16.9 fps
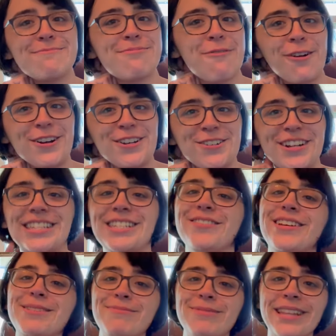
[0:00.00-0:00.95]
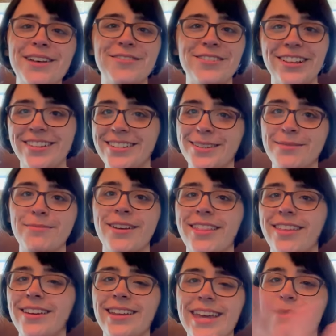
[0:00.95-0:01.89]
portraits of his beloved Elizabeth
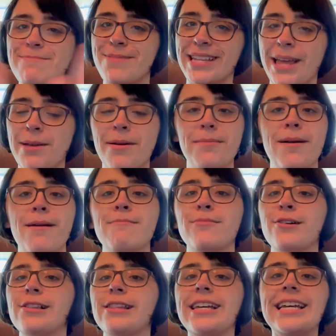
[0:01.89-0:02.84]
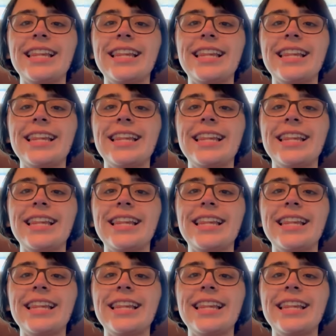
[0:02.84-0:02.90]
and keeping them at Pemberley.